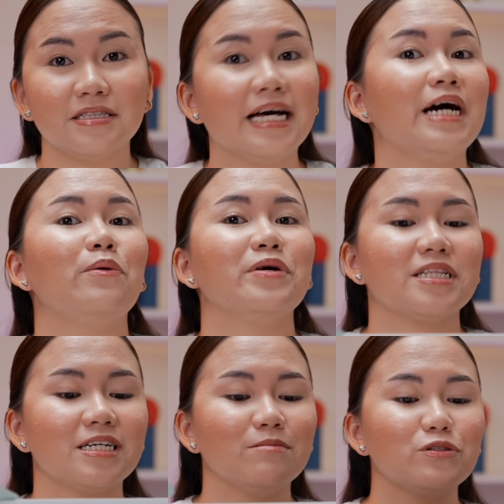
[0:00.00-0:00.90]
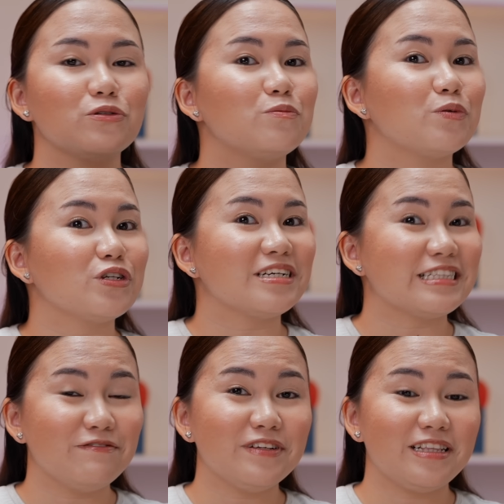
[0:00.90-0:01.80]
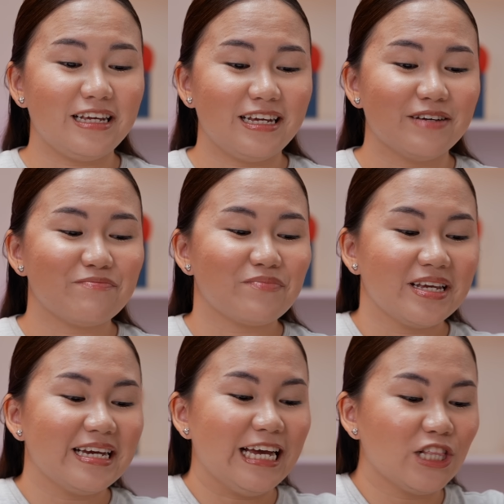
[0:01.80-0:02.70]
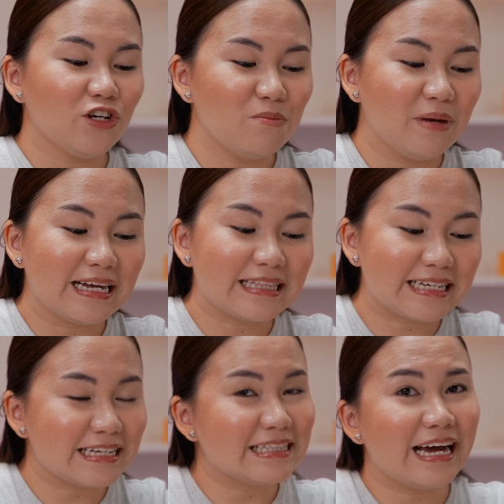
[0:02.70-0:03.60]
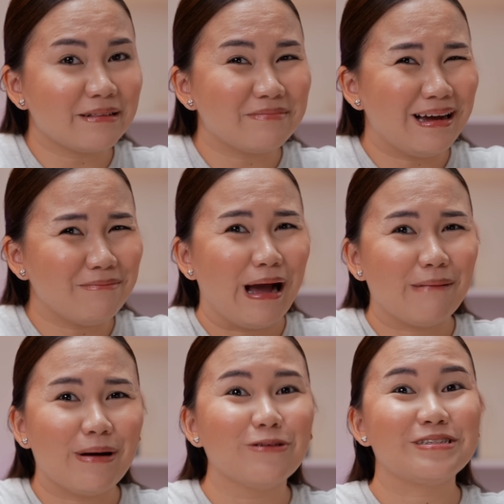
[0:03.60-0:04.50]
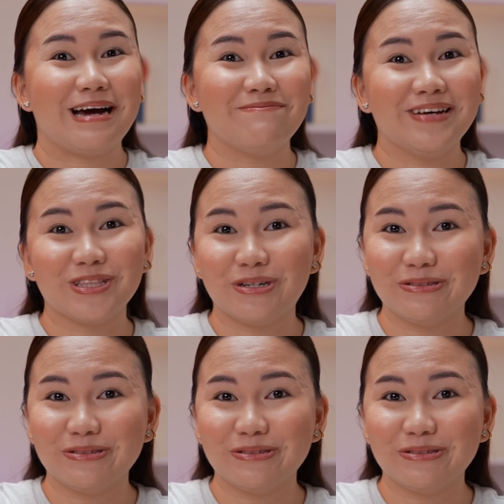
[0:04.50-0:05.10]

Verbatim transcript: Now, when it comes to productivity, eto, maganda-ganda at mahaba-habang usapan to.